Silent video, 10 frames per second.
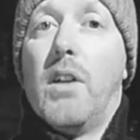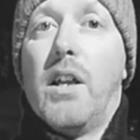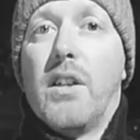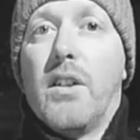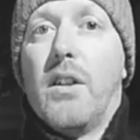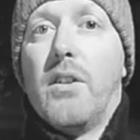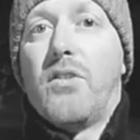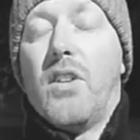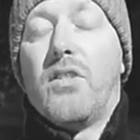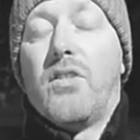and
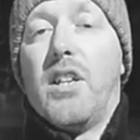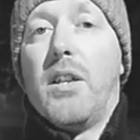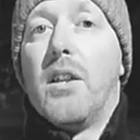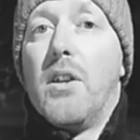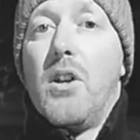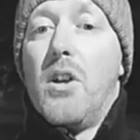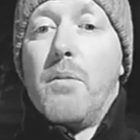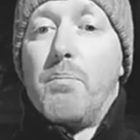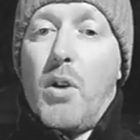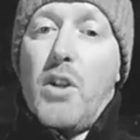a city
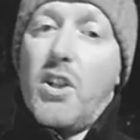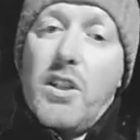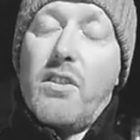project